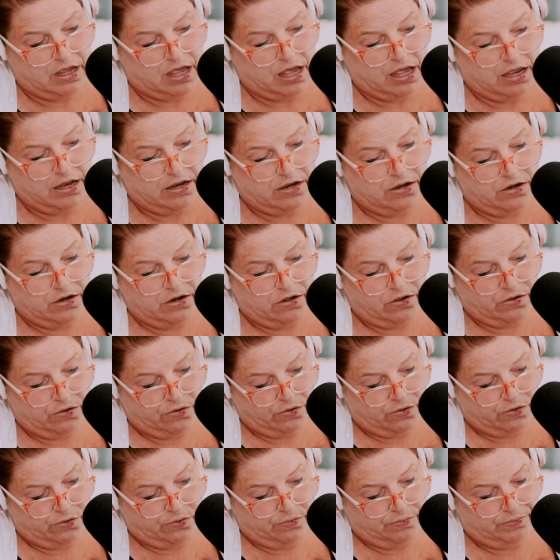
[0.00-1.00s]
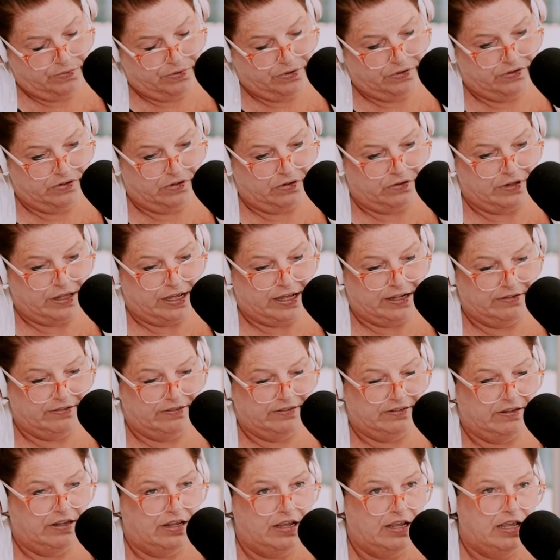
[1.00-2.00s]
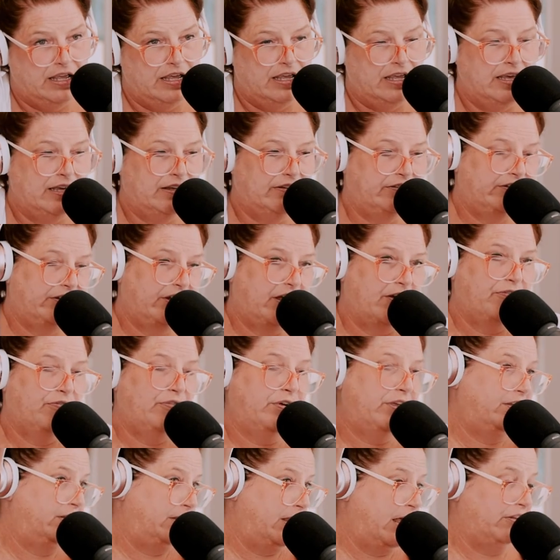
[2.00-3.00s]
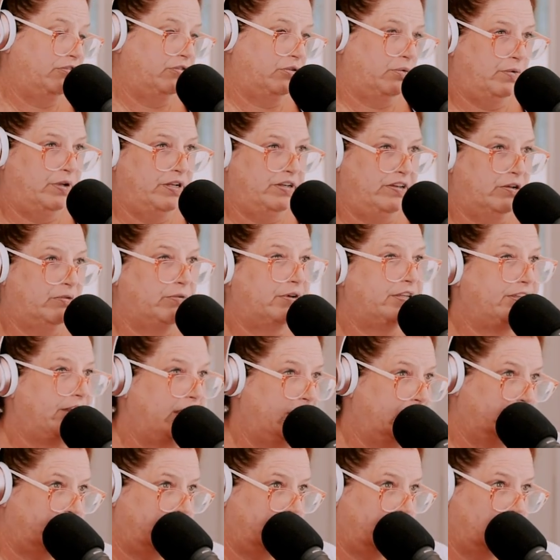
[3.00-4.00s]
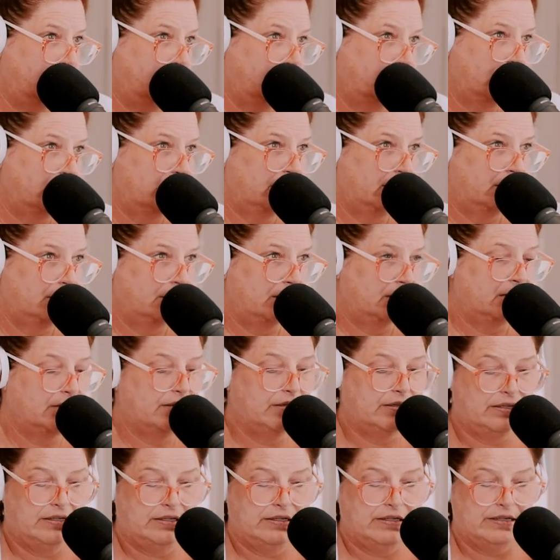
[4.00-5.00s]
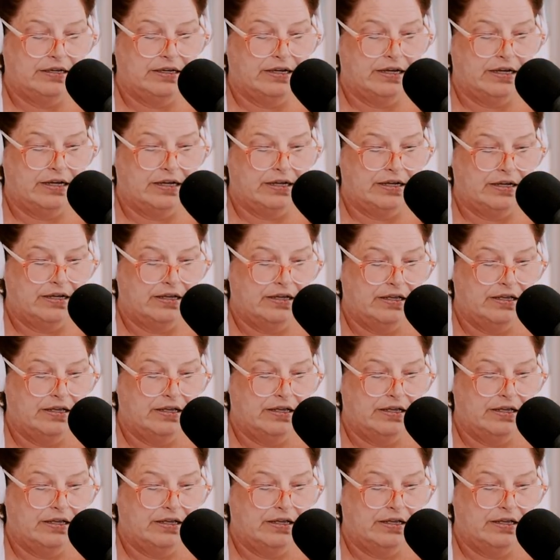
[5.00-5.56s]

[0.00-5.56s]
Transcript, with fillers: No. No. So that's, it's tough. We, that's what we deal with daily. Yep. Yeah.